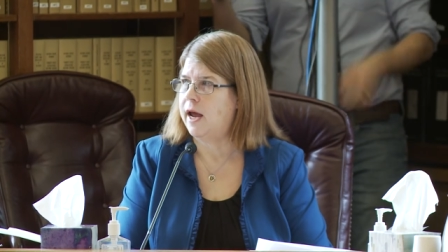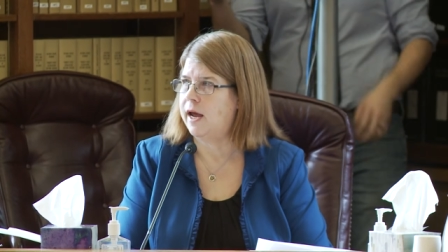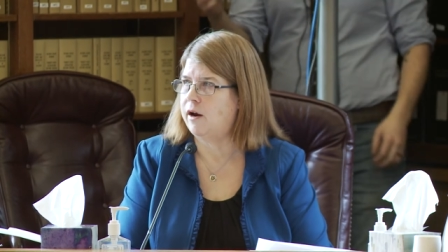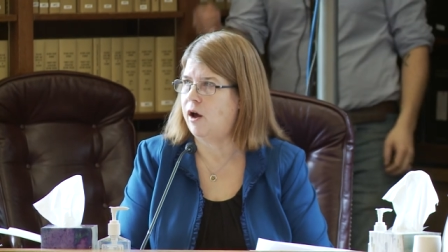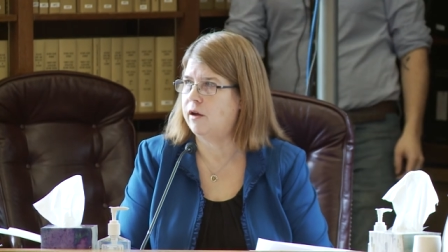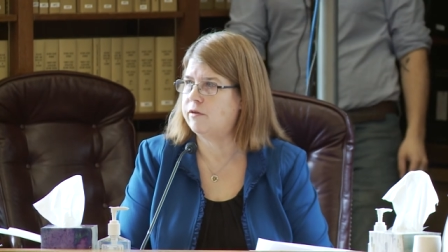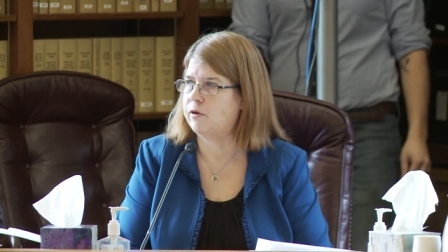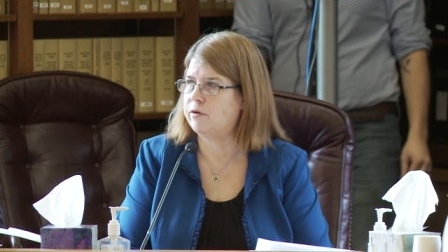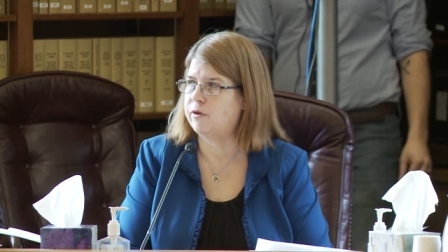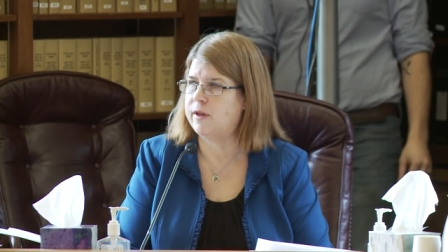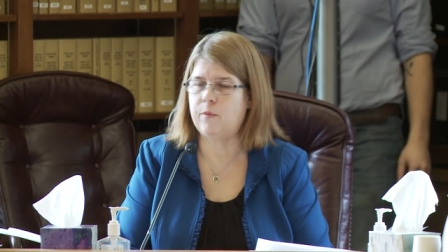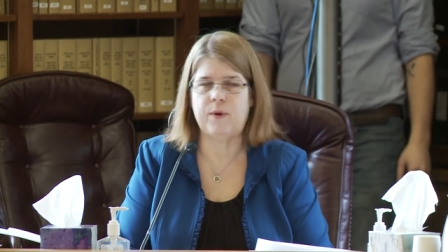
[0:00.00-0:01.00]
and also
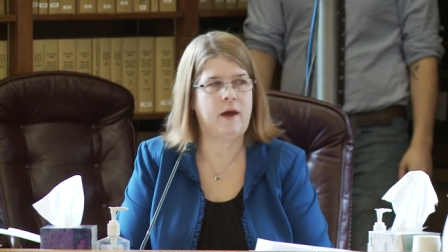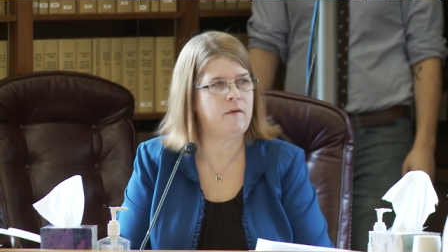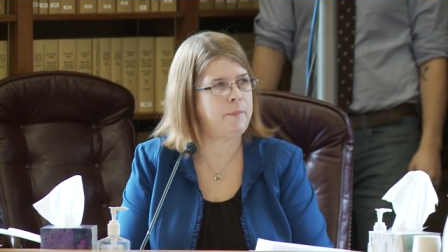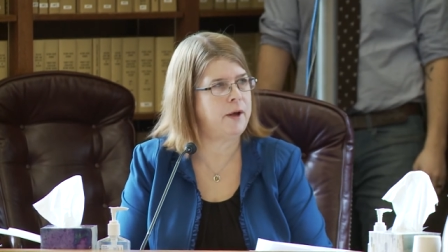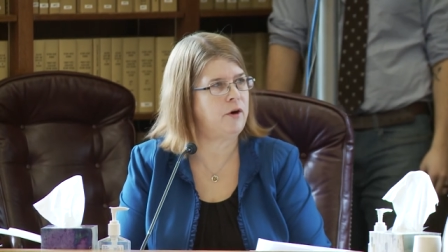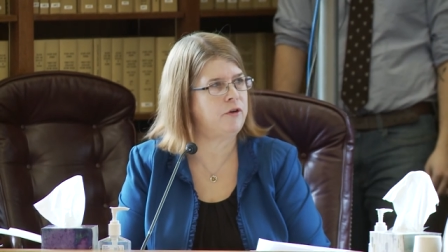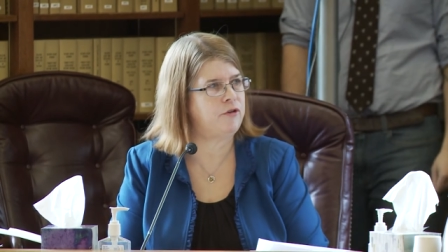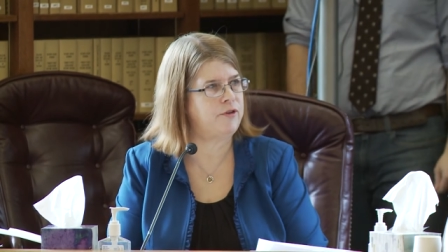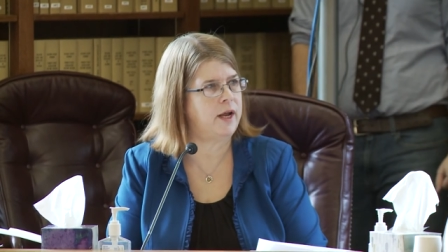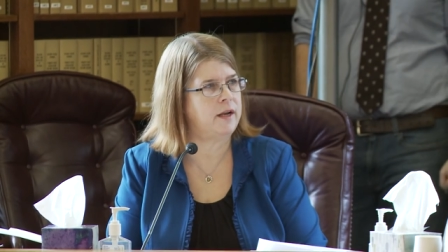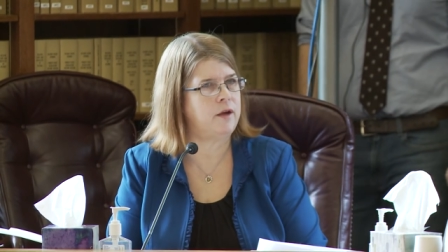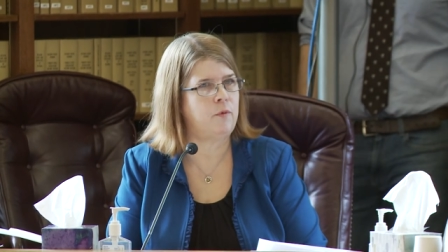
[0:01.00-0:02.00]
so that we have a better
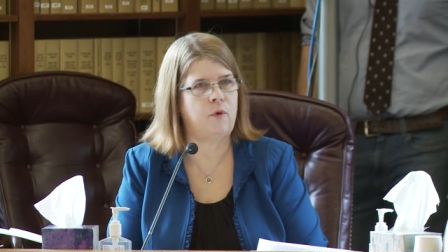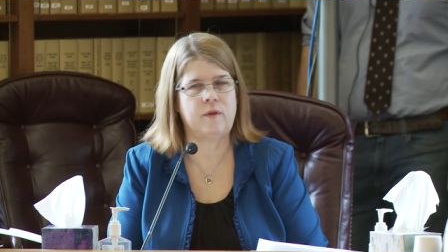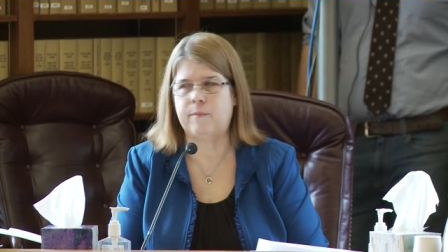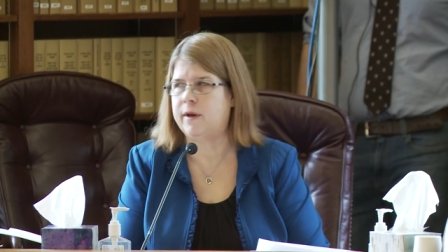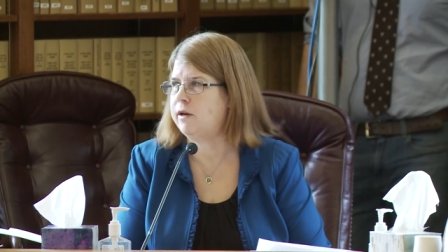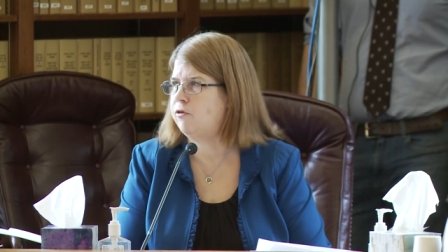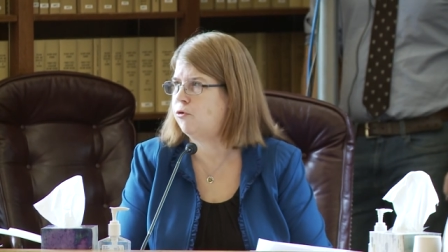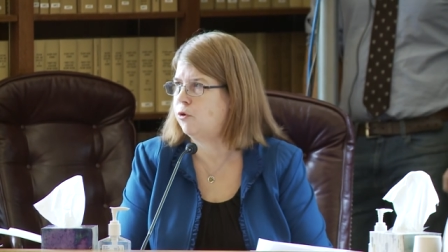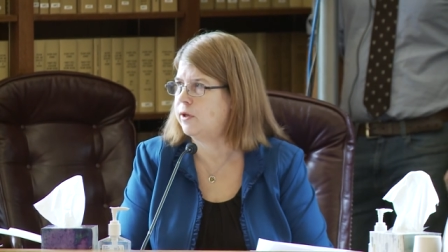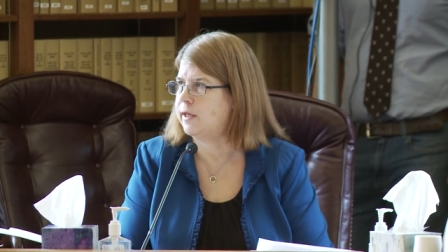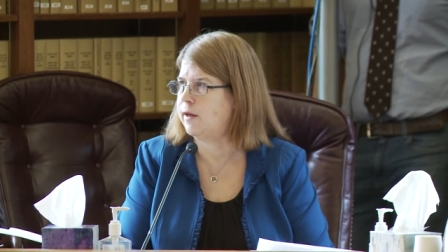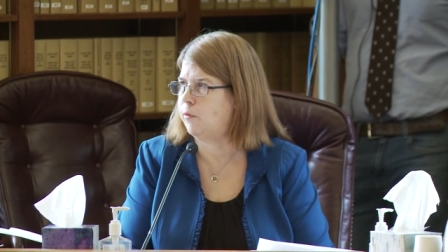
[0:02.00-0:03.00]
understanding where the money
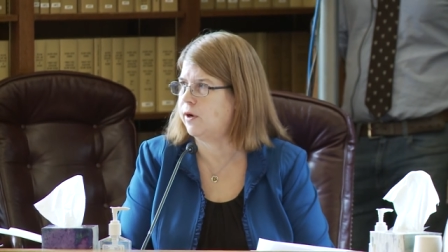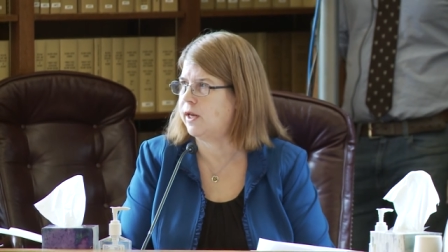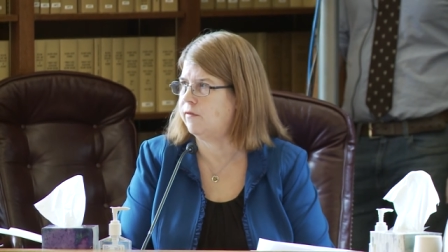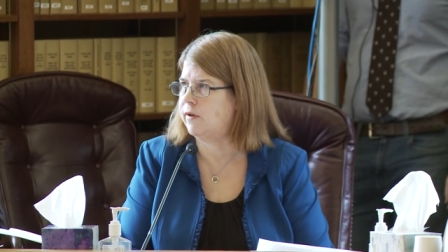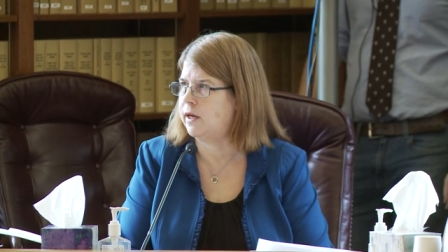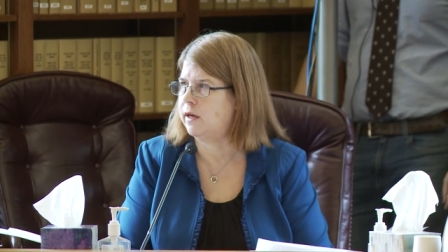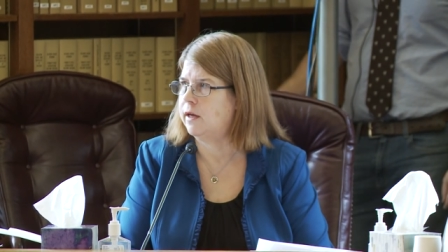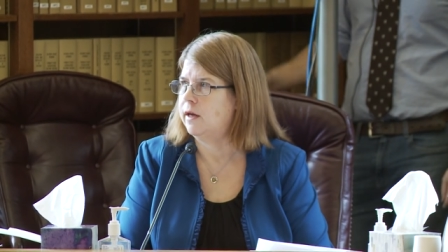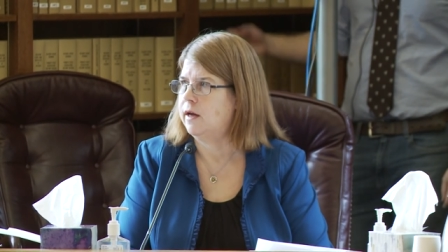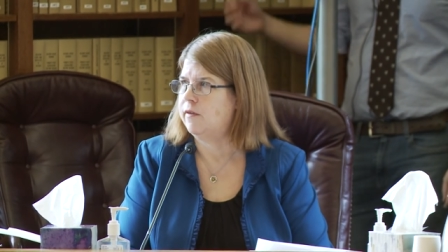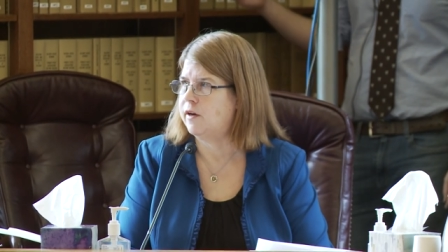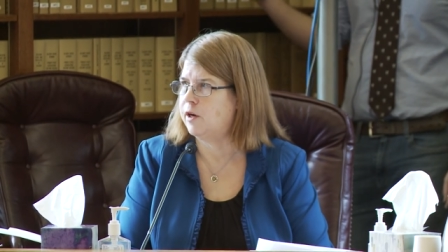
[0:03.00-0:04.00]
truly that we're giving
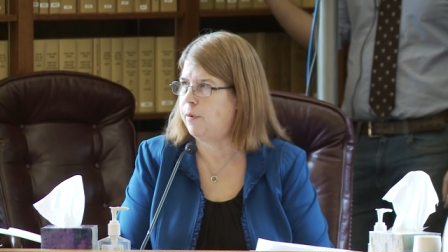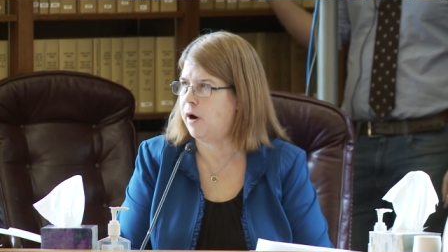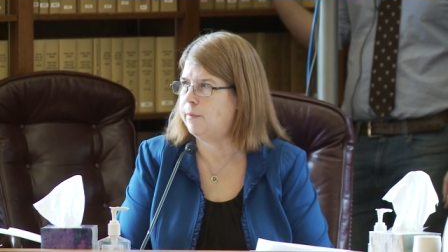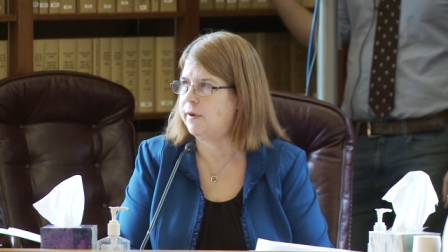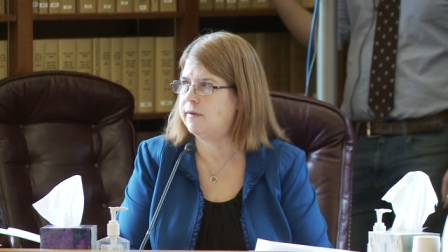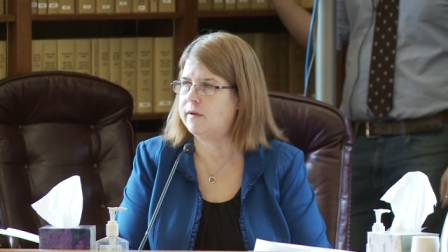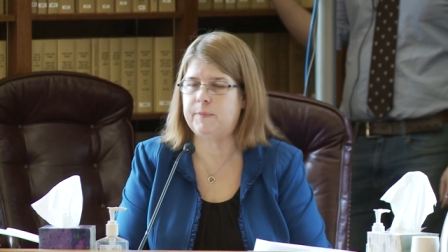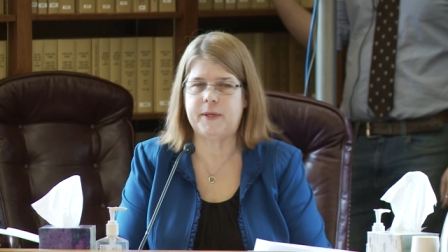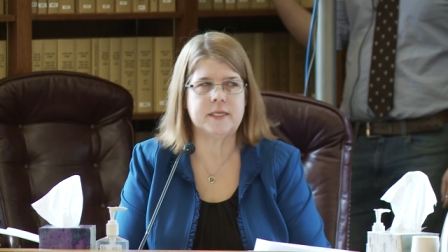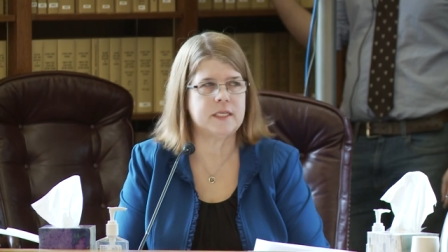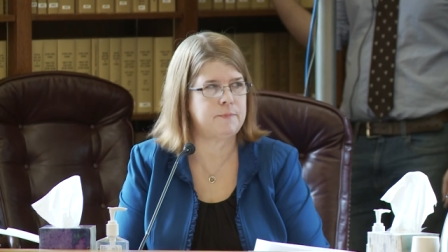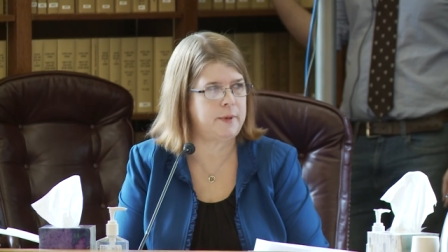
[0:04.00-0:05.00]
the departments is
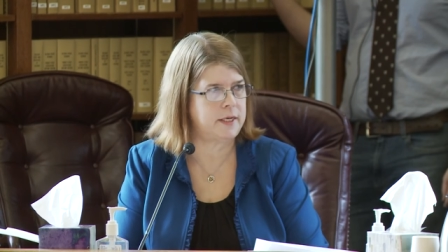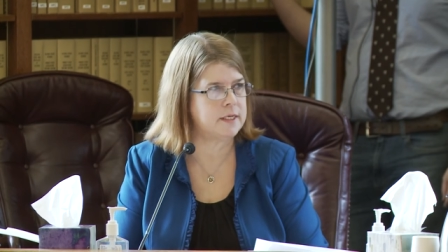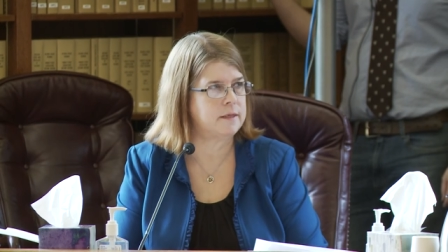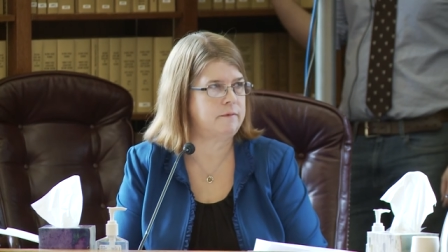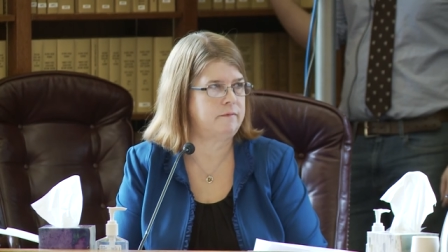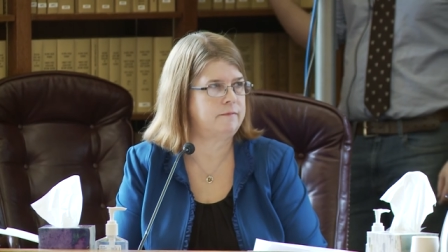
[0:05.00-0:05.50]
being spent.